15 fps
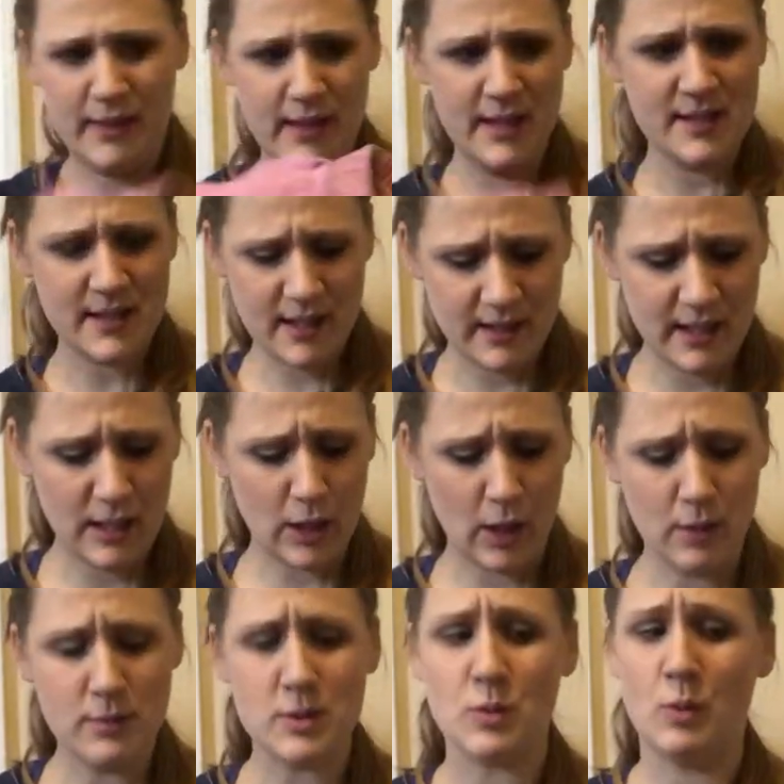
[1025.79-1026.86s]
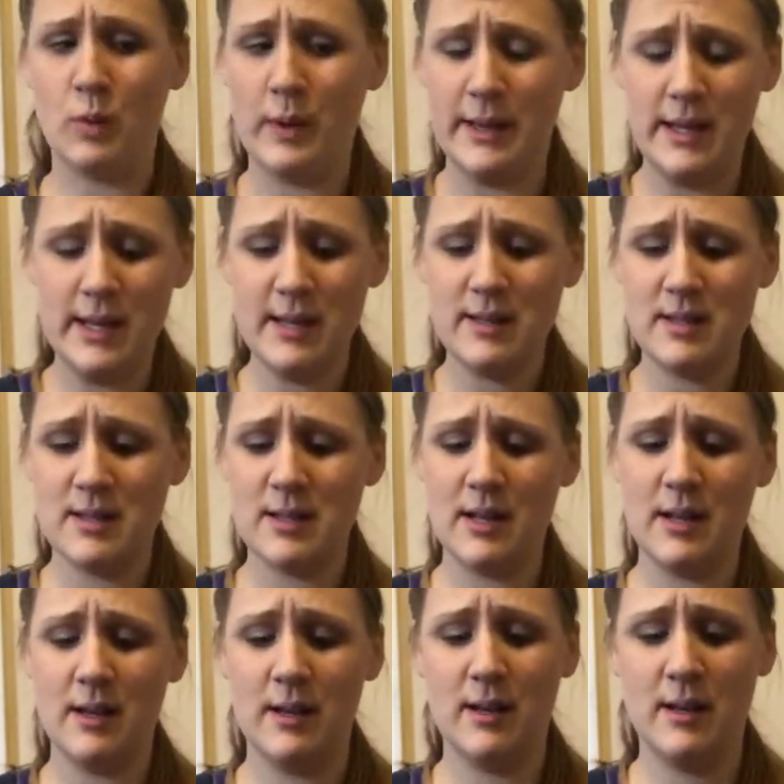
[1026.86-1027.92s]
This I think goes with it.